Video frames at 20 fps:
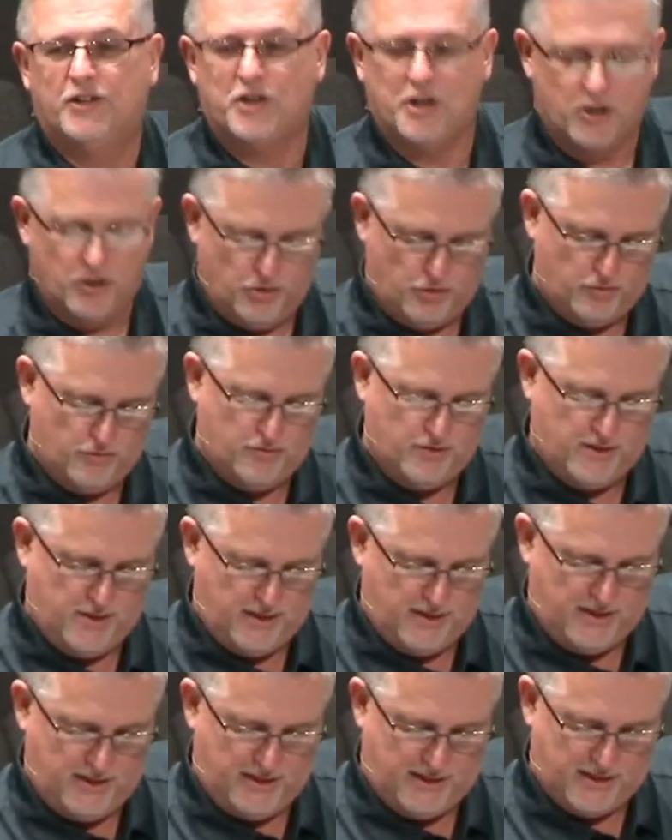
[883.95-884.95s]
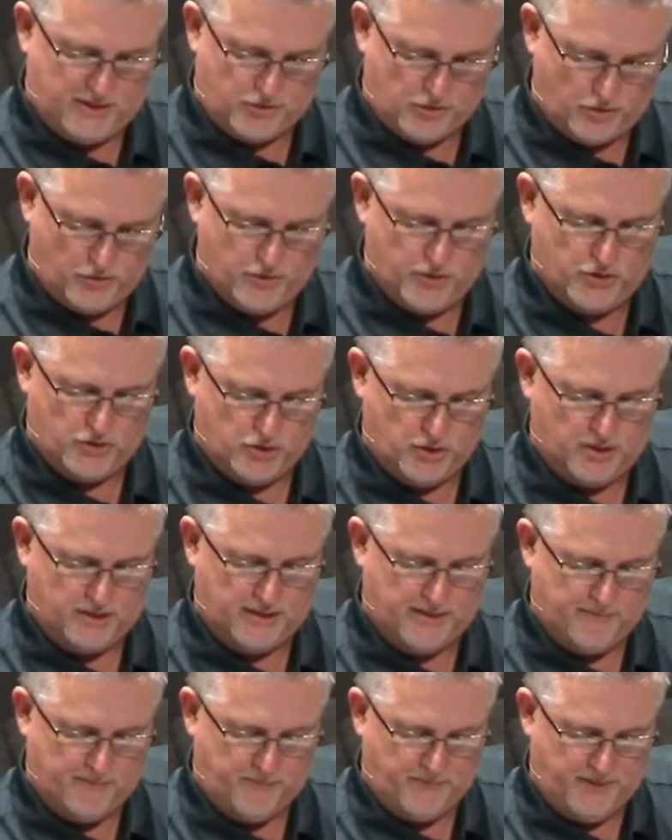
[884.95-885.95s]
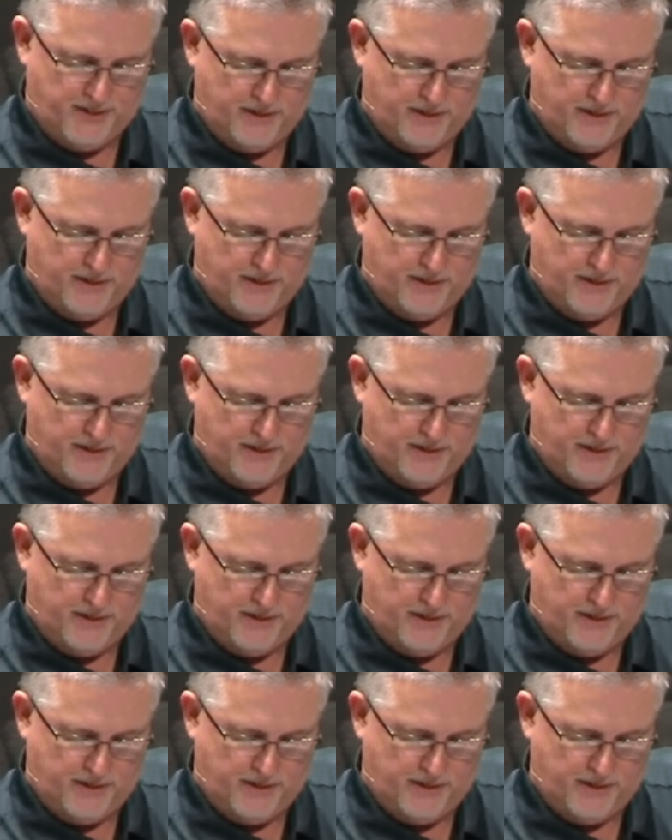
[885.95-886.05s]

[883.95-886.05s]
you as a Christian.